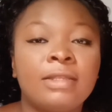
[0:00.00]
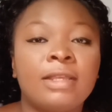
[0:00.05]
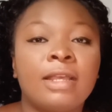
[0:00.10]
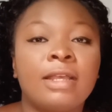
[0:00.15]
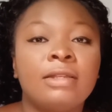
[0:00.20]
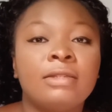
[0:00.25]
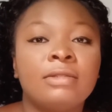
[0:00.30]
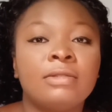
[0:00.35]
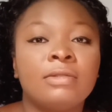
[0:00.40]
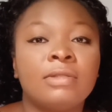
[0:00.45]
you
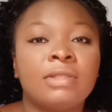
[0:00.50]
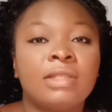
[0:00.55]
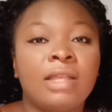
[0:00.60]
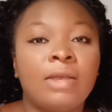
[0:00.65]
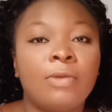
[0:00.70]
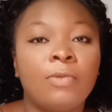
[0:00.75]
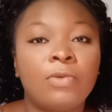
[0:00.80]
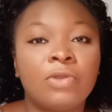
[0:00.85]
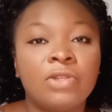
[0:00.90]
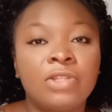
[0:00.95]
can
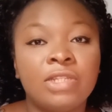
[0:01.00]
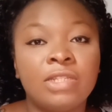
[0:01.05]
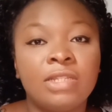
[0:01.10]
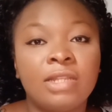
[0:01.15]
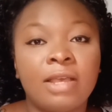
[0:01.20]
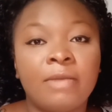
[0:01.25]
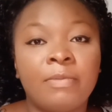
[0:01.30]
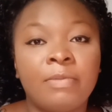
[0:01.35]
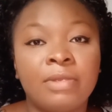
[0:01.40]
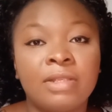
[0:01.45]
start watching
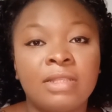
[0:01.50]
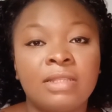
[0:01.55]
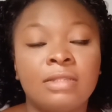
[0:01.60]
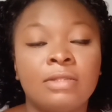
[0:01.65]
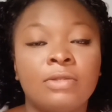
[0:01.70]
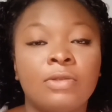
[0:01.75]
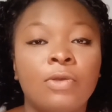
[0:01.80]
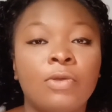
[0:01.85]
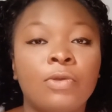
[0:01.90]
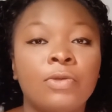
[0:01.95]
that
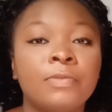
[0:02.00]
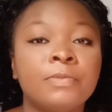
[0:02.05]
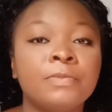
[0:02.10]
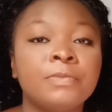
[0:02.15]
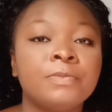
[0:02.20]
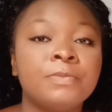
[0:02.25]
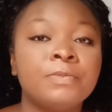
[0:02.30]
person. Or